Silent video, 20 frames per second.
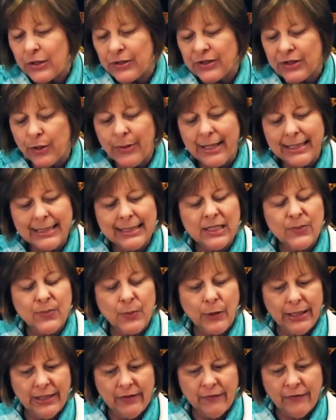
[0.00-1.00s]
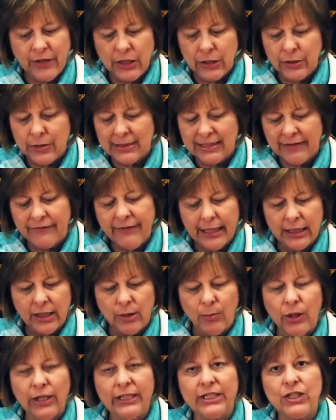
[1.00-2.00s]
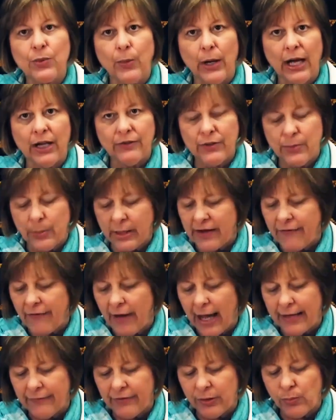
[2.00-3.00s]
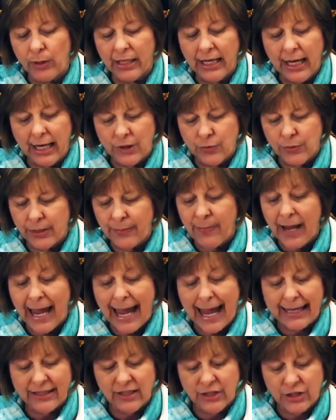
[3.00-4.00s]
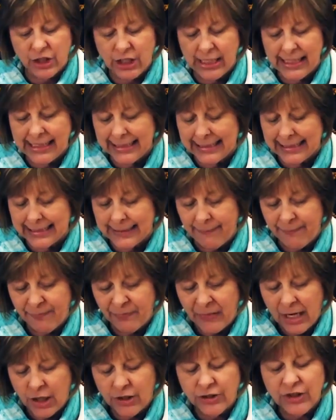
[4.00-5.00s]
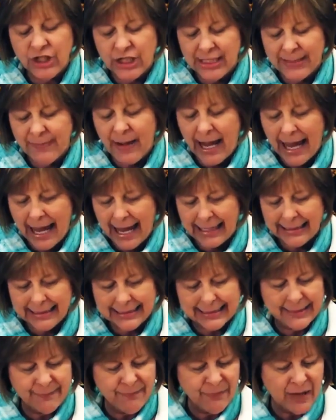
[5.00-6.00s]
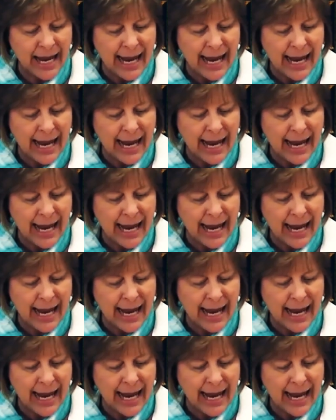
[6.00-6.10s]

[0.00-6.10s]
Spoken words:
So this is PrintNFuse, available in 12, 25, and 100 pack sheets or sheet packs,